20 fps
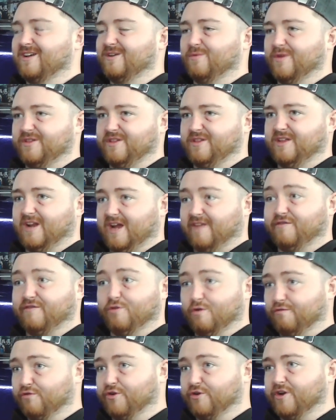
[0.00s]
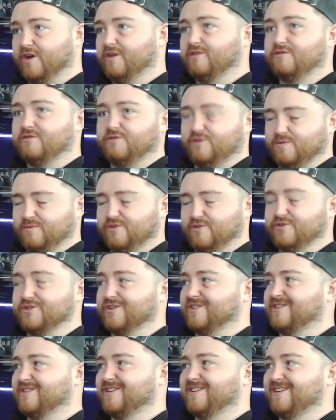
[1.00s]
Whether, like, if you're a runner, do some
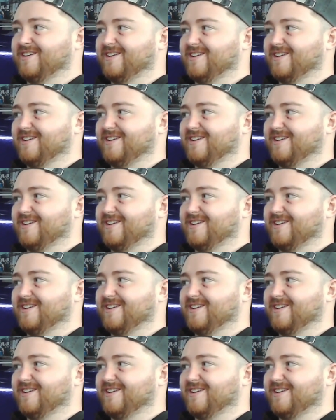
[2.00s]
lunges.